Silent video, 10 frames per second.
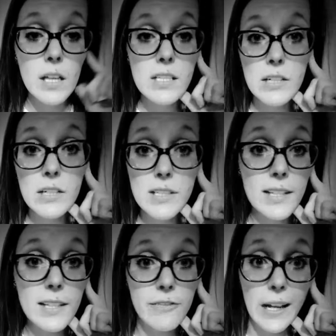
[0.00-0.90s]

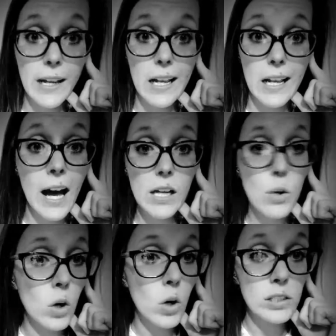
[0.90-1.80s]
seriously vetted,
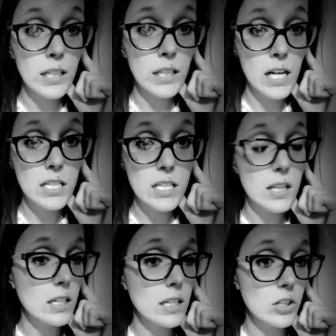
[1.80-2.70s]
high quality
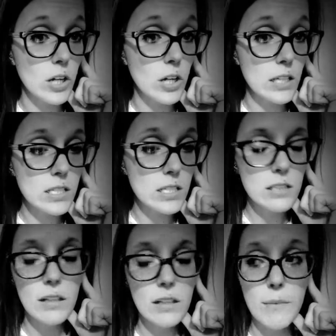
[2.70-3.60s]
content on the
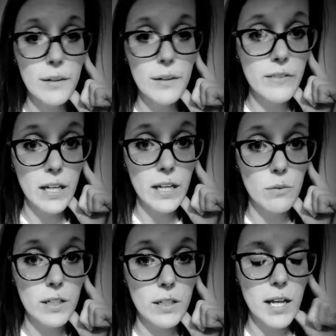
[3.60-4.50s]
internet in the middle of the
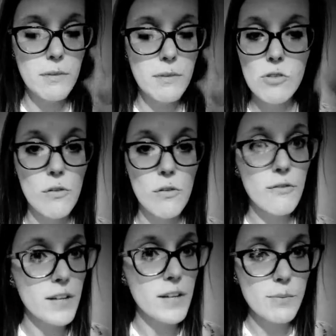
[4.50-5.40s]
night one night. I was
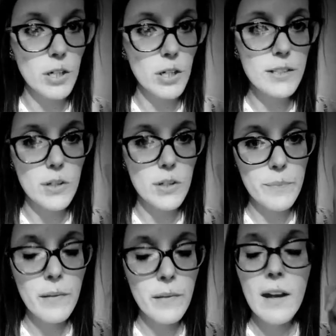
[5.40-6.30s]
scrolling through Facebook, so
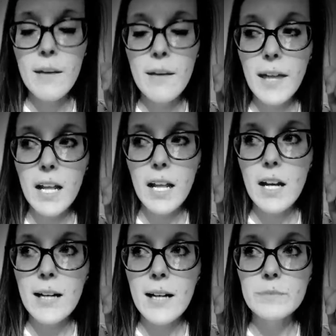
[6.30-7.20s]
I'm
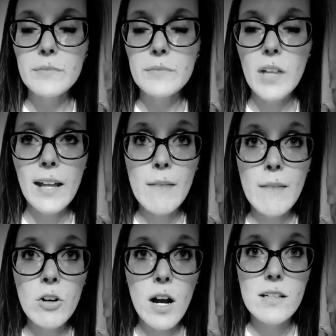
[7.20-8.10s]
kidding. And I
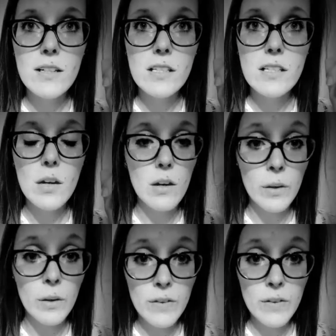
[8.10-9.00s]
came across
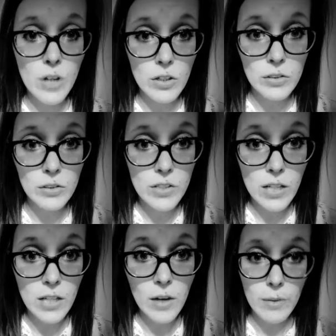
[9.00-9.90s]
one of those
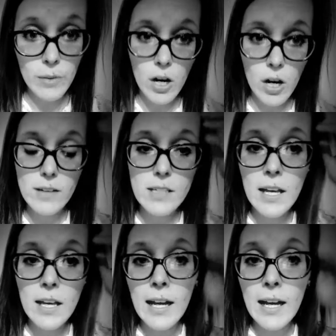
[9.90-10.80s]
articles that you come across,
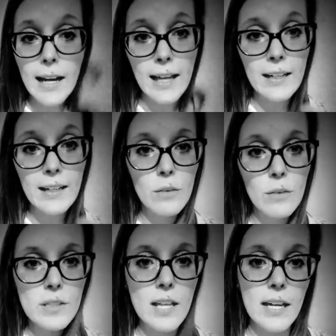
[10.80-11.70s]
and
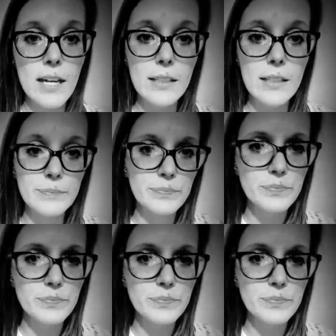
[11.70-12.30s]
it was like,